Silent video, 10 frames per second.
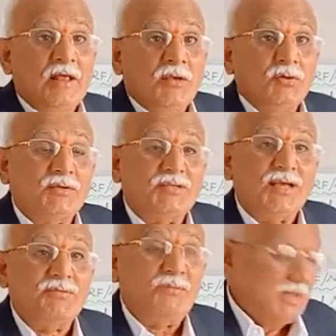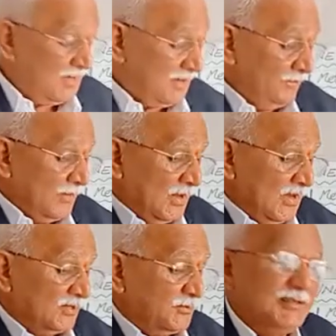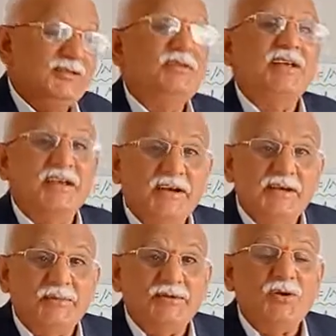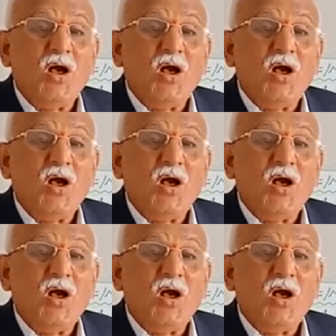So thermal specific heat means